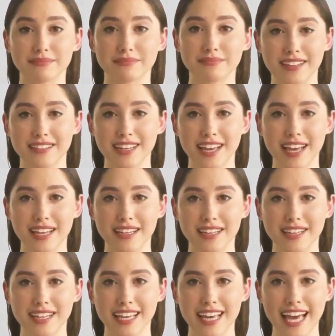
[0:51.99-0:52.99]
and say,
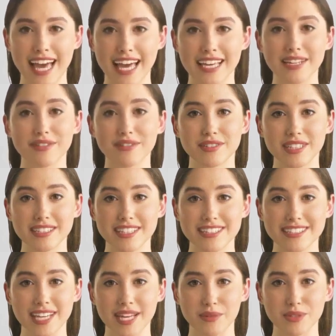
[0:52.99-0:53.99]
hey, here's a
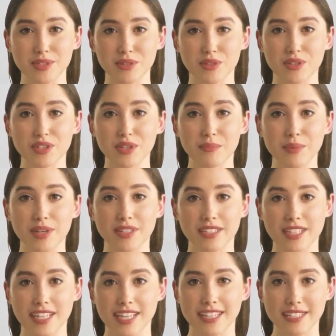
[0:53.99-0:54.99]
discount or
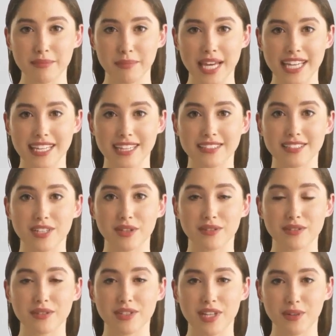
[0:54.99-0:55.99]
coupon to make us
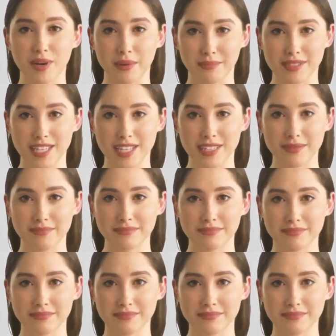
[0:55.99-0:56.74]
go through their website.